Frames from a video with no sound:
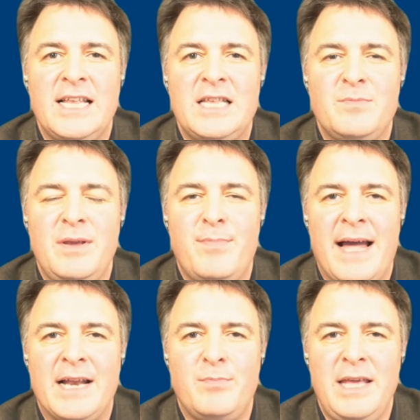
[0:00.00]
to be
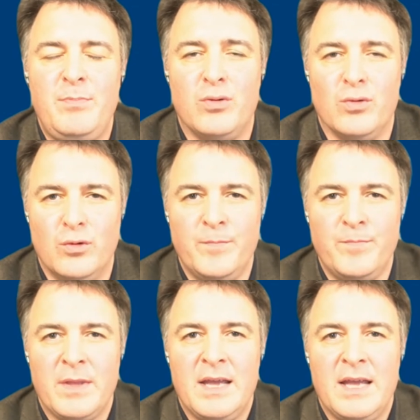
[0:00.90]
bad people
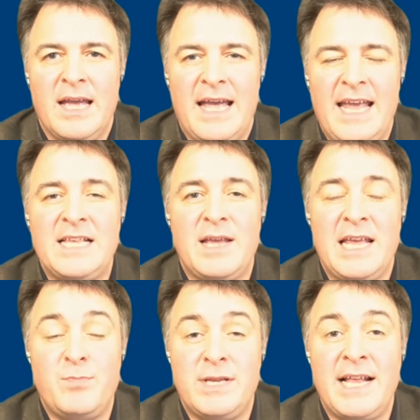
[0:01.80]
is
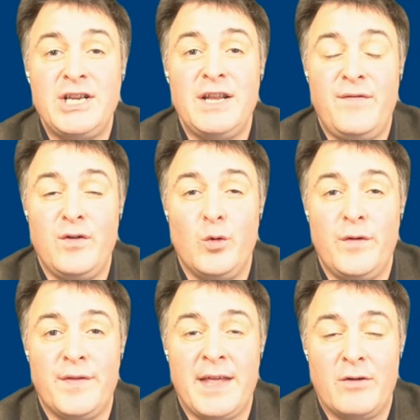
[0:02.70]
potentially
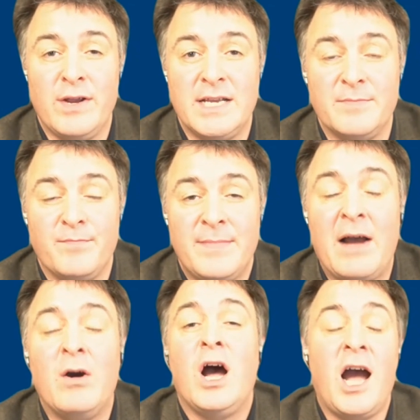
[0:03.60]
flawed for that reason.
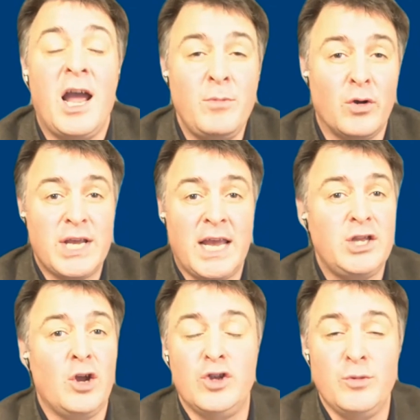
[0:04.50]
Now, I'm not
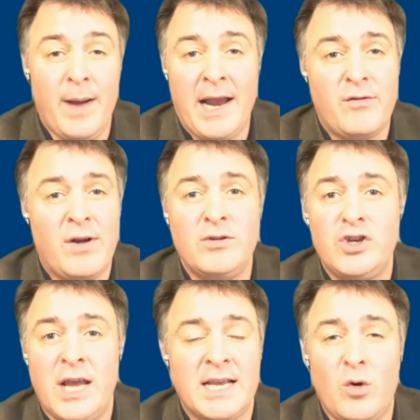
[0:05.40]
saying don't do background
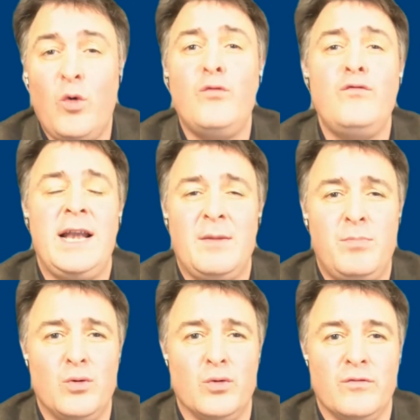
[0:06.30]
checks, all really
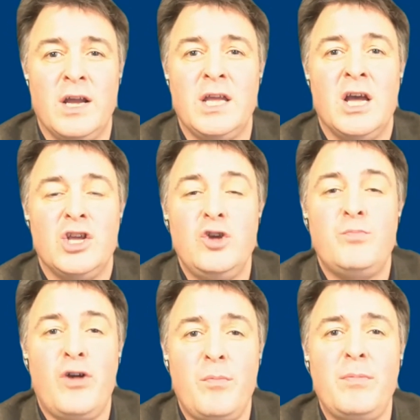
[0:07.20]
important, right? You
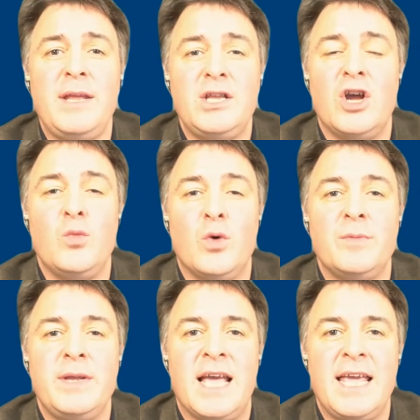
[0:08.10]
probably don't want
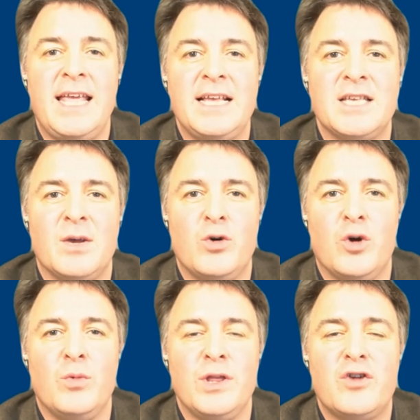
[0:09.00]
to be taking someone
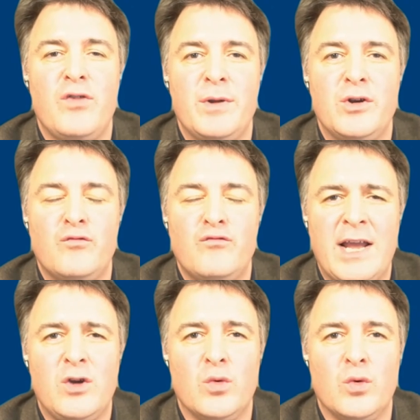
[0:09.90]
on with a criminal
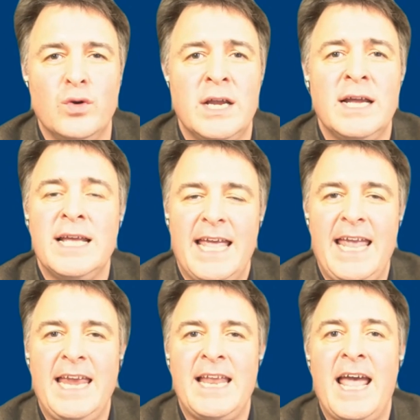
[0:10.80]
record
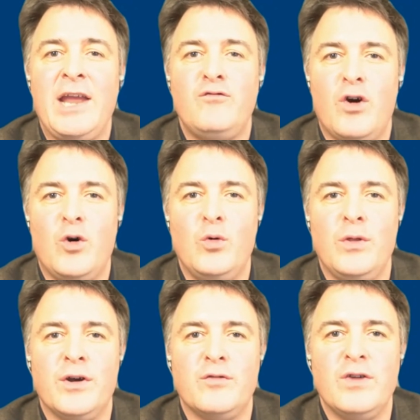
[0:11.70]
in a
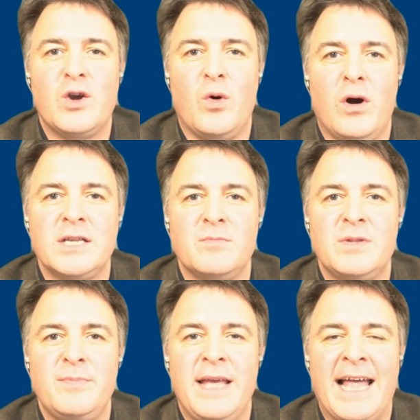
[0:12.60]
role that requires them
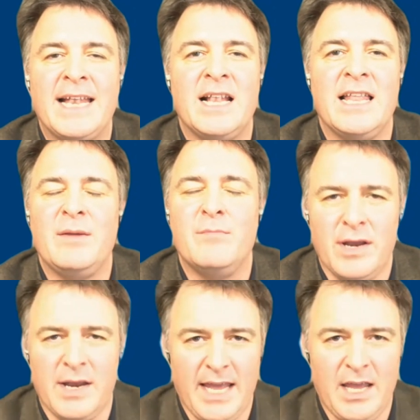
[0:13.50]
to be handling
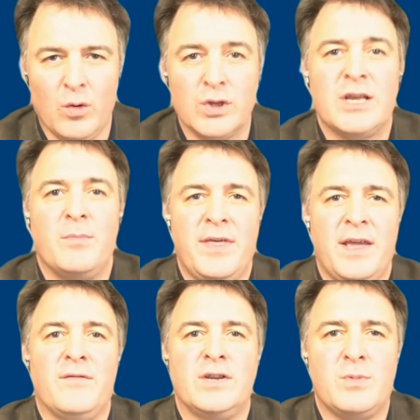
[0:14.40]
money or
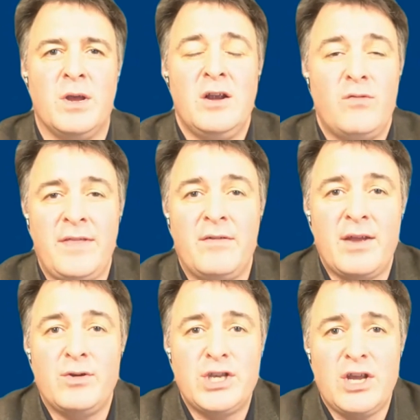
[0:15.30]
something of risk, right?
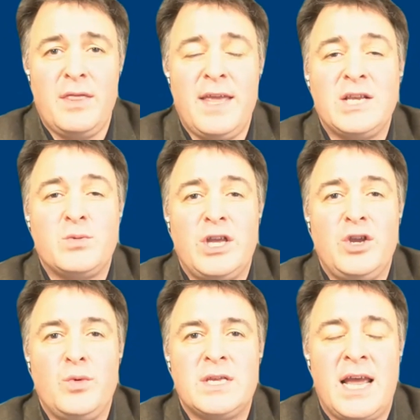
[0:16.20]
There are certain things where
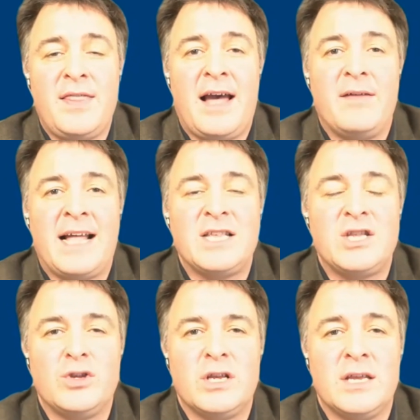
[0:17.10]
you would say that's
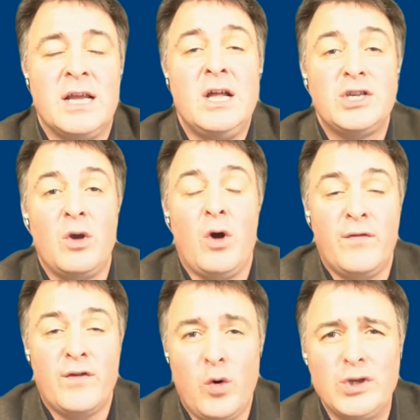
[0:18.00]
not so
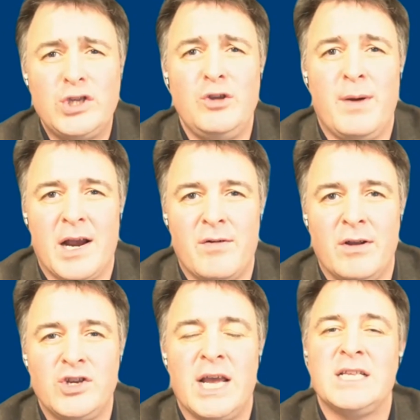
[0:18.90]
of course do
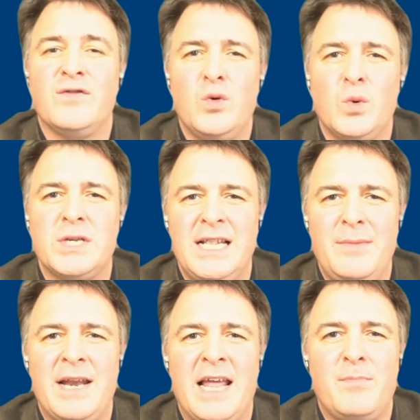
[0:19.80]
background checks, and of course
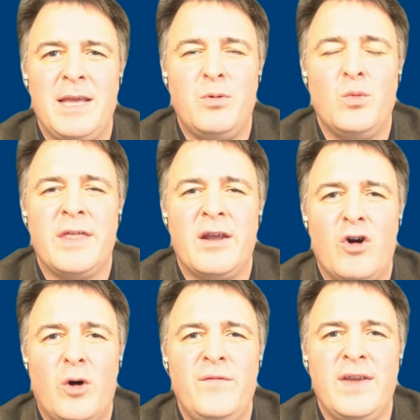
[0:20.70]
eliminate people where there
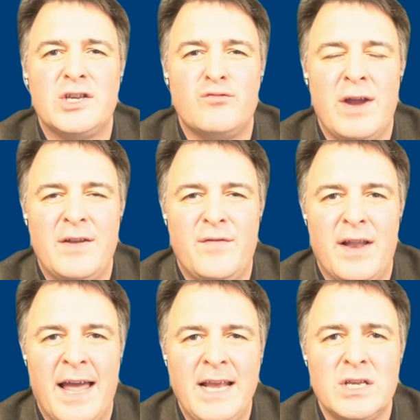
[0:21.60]
are obvious red
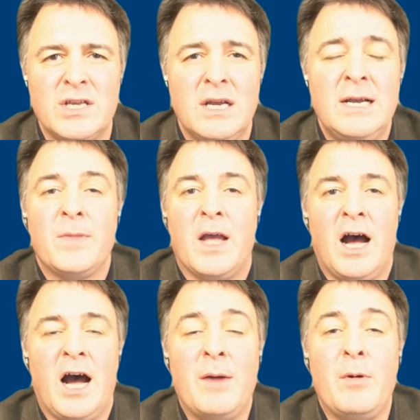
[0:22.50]
flags.
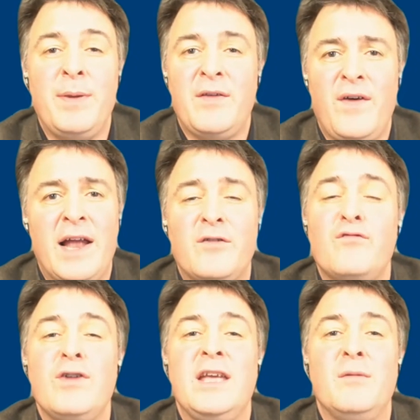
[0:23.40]
I'm a big fan
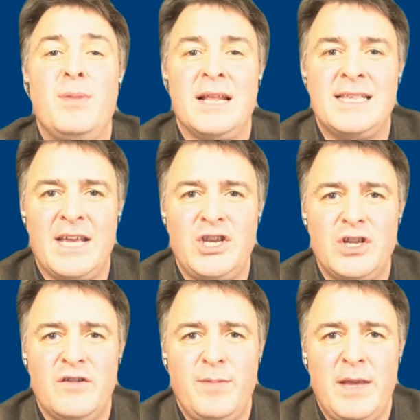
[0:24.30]
of
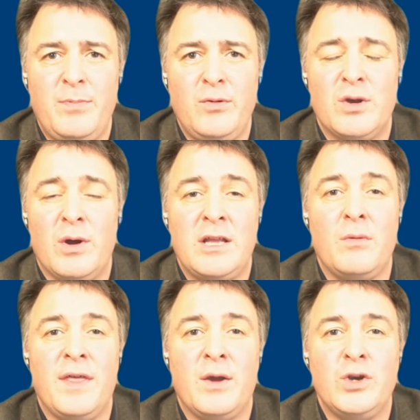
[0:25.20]
rehabilitation of people, so I
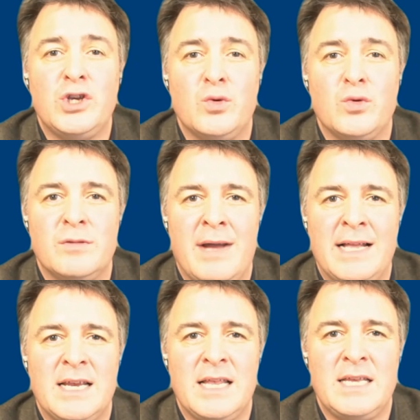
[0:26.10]
don't think we should
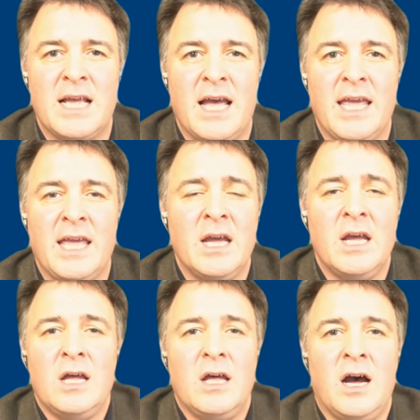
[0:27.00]
automatically say
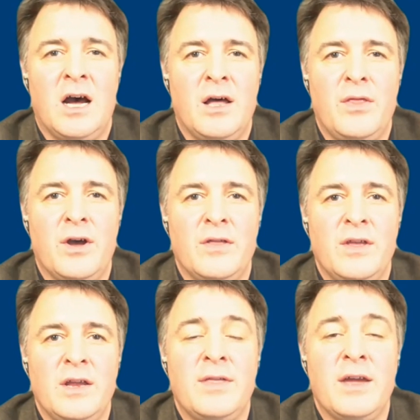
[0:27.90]
that
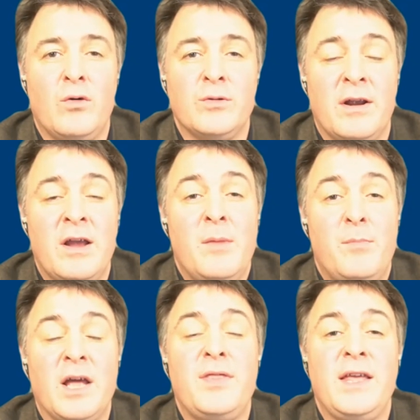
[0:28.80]
they're automatic,
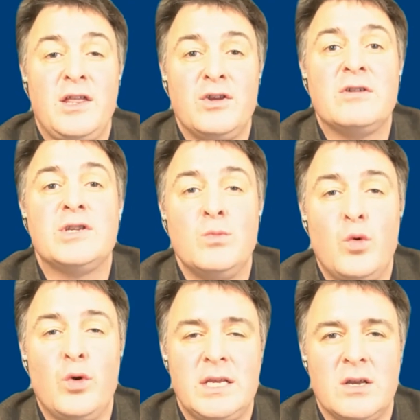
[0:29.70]
but I think there's some
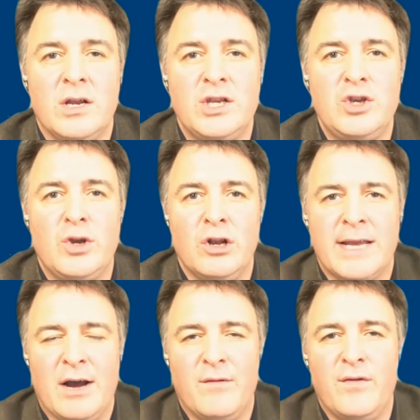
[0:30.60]
warning signs you can
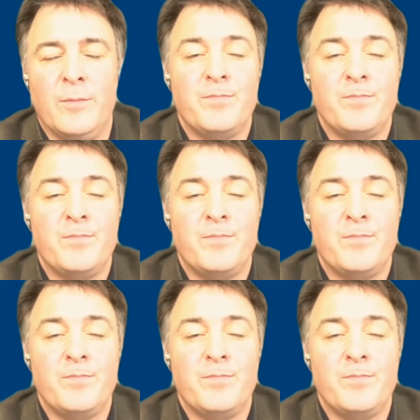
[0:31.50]
look out for.